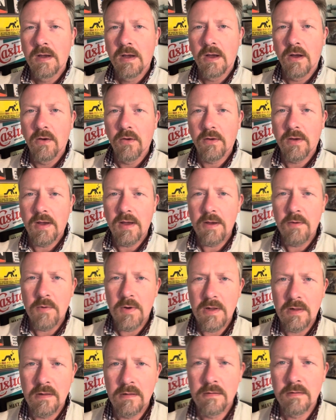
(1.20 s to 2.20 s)
Okay,
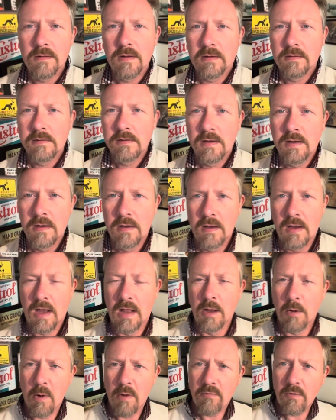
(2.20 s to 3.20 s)
well,
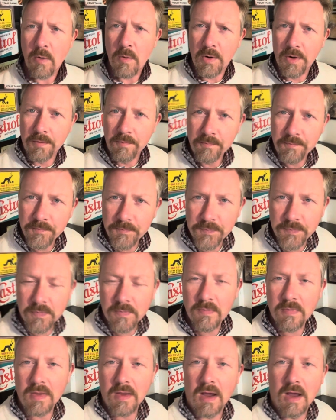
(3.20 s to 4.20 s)
hello everyone.
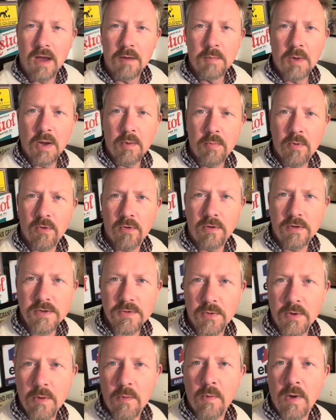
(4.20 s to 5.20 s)
I hope you're all
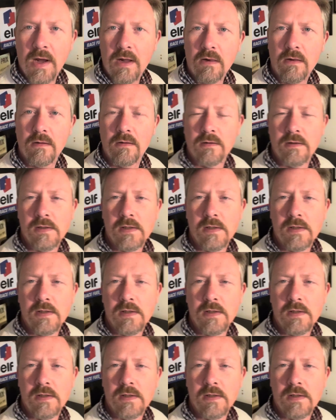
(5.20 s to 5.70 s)
doing well.